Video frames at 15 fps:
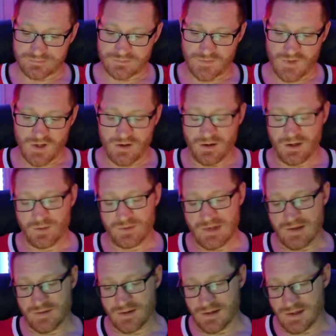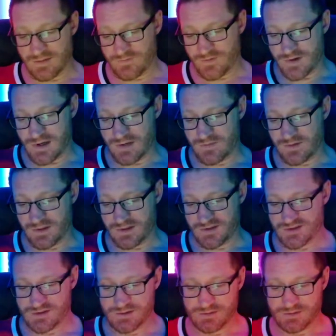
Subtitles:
Alright, we're down to 9-5. Nice.